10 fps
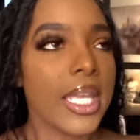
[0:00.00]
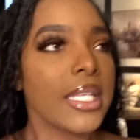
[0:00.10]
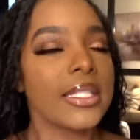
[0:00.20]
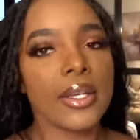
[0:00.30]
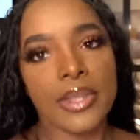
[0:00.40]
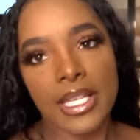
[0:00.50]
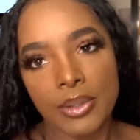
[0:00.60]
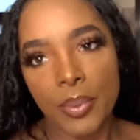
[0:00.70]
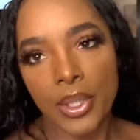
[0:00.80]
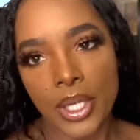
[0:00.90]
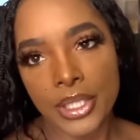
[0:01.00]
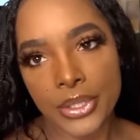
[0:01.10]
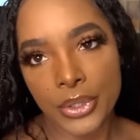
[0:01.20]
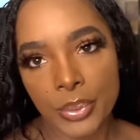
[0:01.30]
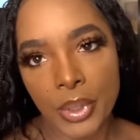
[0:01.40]
So that's what we're going to
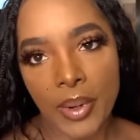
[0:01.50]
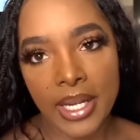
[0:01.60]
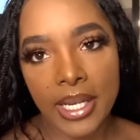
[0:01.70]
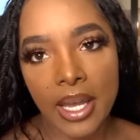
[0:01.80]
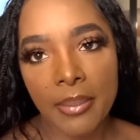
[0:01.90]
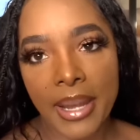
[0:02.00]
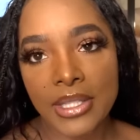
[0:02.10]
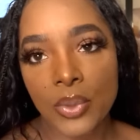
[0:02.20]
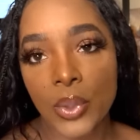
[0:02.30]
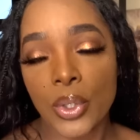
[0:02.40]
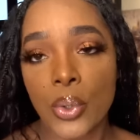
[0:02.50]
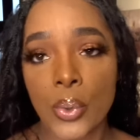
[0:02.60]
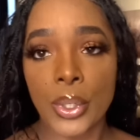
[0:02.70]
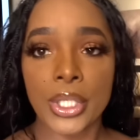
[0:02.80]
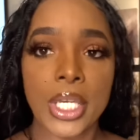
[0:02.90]
do. But right now I'm about to
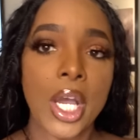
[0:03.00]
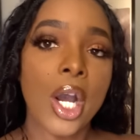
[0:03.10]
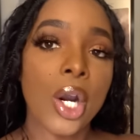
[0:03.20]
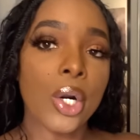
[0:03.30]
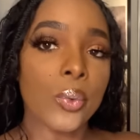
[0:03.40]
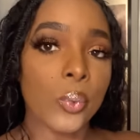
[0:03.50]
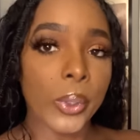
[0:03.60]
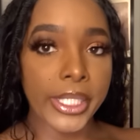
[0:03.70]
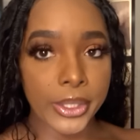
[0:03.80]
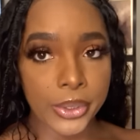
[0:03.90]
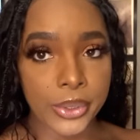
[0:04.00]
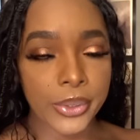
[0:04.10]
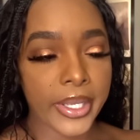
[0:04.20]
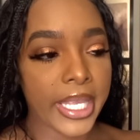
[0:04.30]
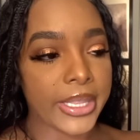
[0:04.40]
record a
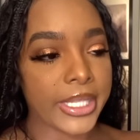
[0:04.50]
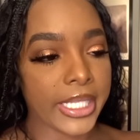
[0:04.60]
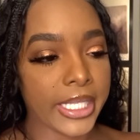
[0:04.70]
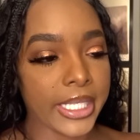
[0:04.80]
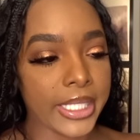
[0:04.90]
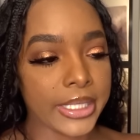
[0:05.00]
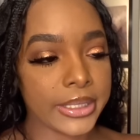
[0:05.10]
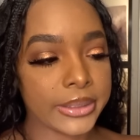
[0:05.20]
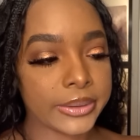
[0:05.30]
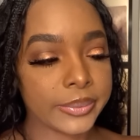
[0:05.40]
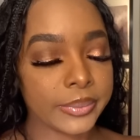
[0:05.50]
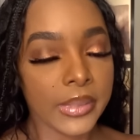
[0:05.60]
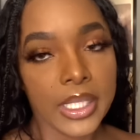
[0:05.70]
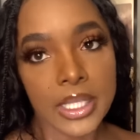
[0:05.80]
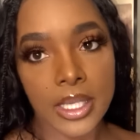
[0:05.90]
reel and then,
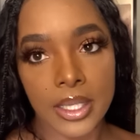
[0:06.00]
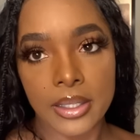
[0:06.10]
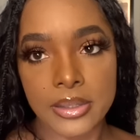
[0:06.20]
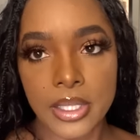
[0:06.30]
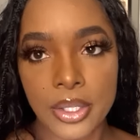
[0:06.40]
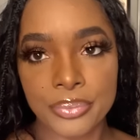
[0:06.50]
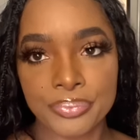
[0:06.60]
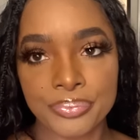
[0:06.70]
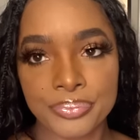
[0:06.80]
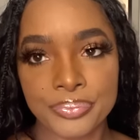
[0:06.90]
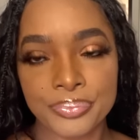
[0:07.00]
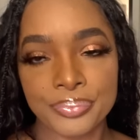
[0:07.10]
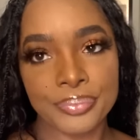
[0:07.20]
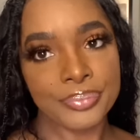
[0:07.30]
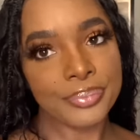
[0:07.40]
yeah, so
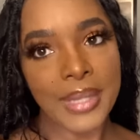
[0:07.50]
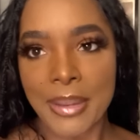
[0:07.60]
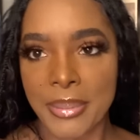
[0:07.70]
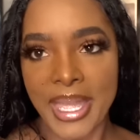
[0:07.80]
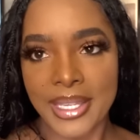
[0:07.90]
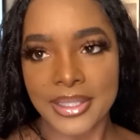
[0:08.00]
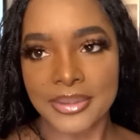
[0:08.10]
I'll be back.